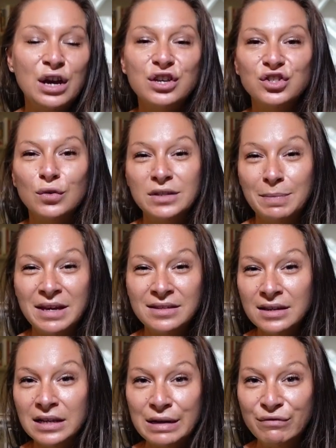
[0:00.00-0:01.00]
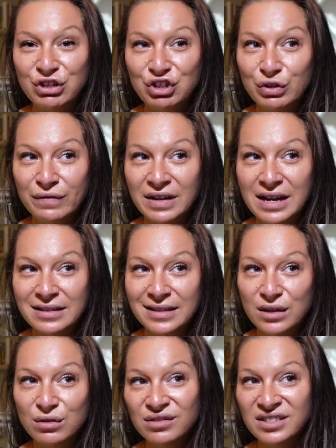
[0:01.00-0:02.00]
So it's basically
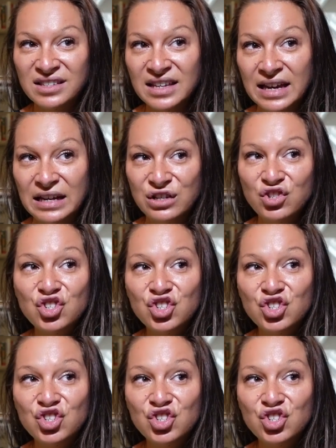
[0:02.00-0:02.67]
rejuvenating your skin